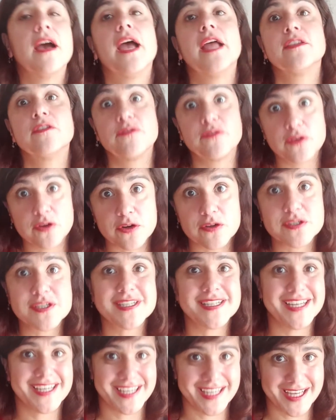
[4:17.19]
And of course
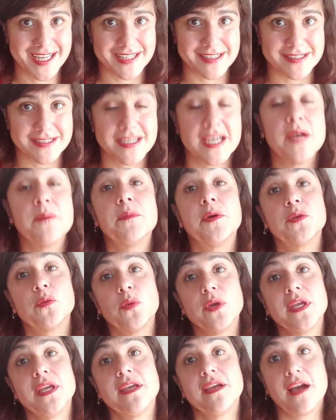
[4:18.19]
they can't, but
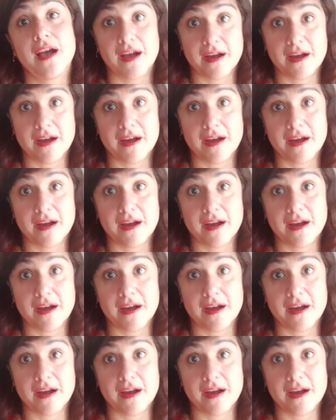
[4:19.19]
we